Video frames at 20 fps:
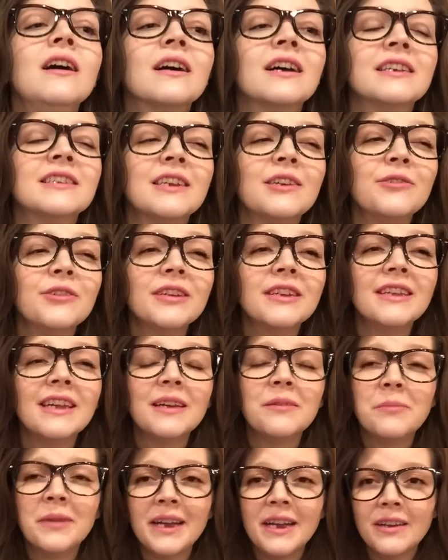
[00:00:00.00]
because I really
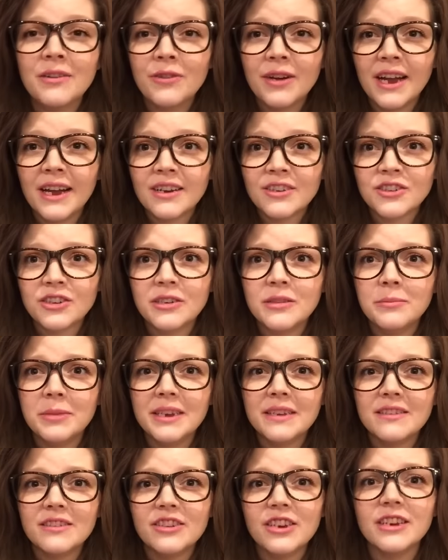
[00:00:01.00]
like my reaction to
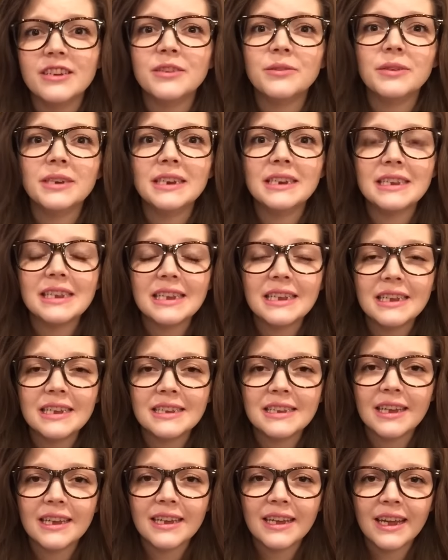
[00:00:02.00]
be as genuine as, it,
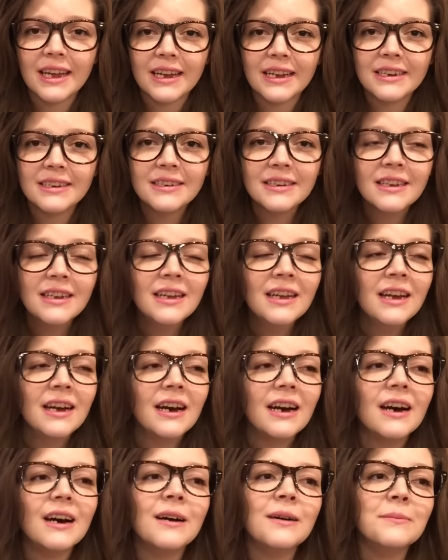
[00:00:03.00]
as I can,
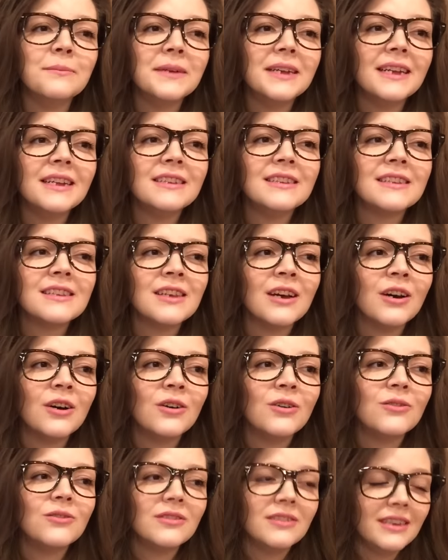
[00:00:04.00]
um, and
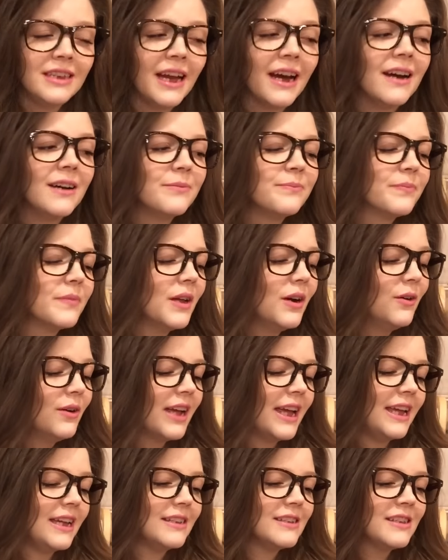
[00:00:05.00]
so yeah.
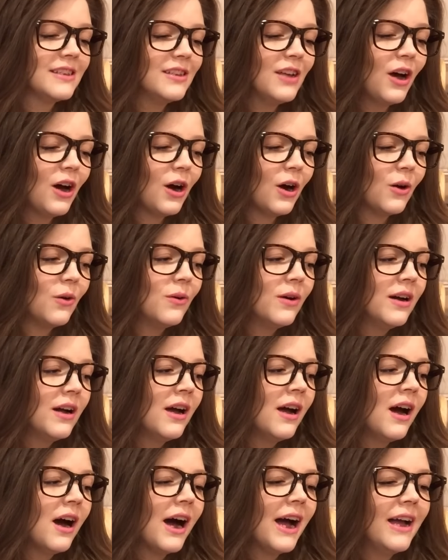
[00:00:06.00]
Okay, so
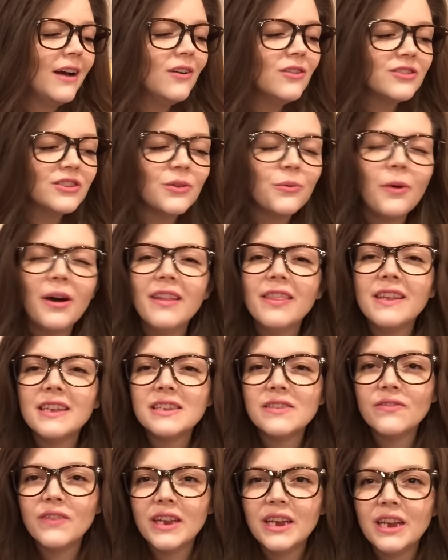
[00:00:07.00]
I also want
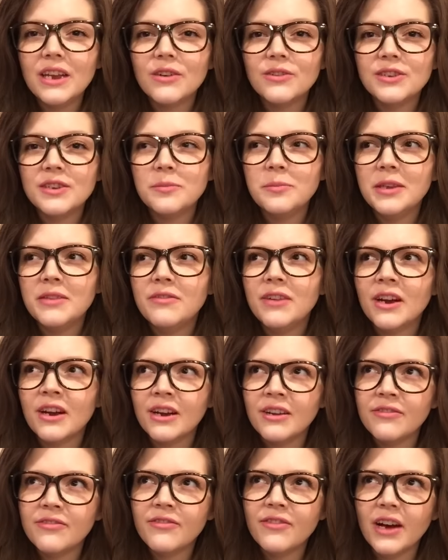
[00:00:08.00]
this video to be
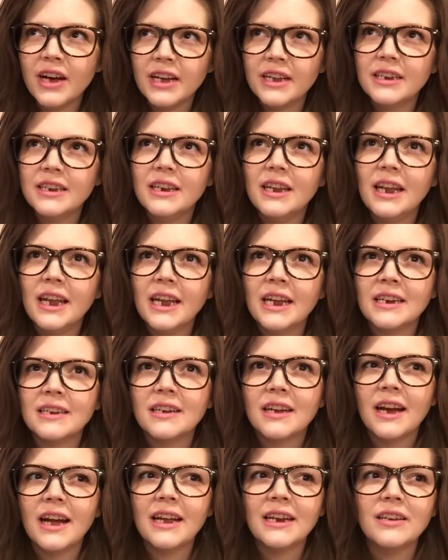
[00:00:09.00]
very fun
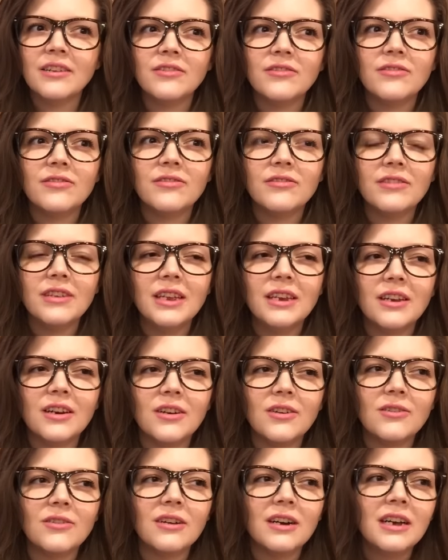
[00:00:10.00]
and kind of, you
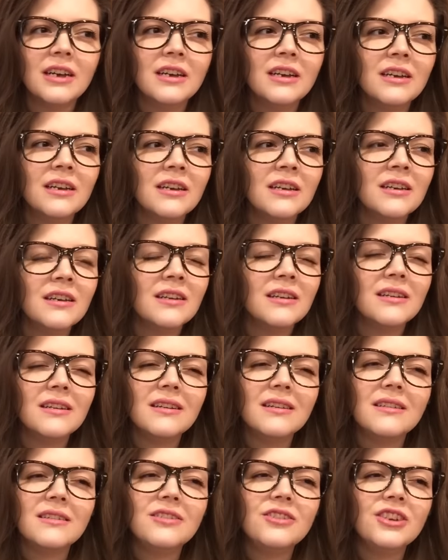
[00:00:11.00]
know,
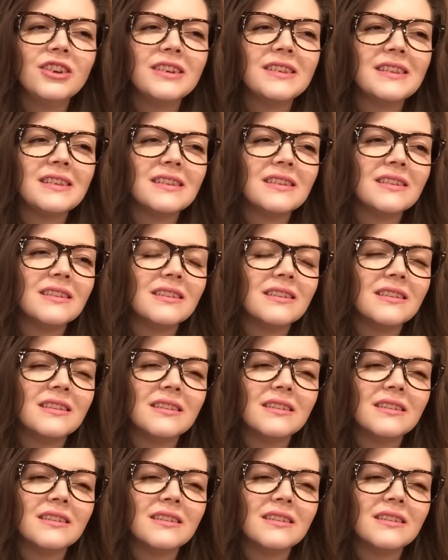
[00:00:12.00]
just